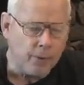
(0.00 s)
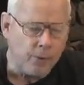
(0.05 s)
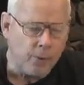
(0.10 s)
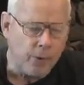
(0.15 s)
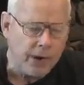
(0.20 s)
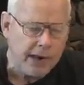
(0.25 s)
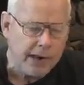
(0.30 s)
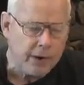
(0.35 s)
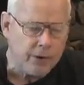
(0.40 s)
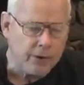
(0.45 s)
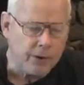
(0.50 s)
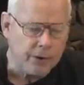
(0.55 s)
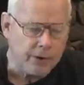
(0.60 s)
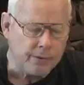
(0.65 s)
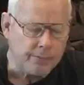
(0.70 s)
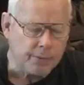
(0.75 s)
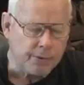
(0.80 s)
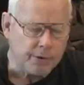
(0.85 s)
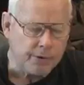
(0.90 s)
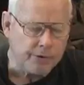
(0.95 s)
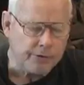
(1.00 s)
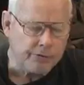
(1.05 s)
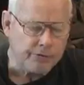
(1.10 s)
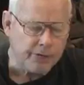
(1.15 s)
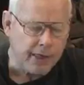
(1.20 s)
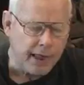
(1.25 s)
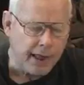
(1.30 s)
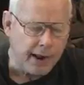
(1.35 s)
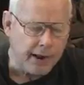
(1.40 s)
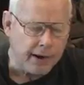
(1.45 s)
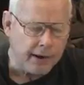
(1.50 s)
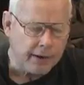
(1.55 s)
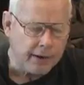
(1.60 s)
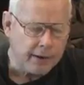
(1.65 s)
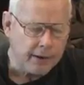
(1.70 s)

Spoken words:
we couldn't produce that.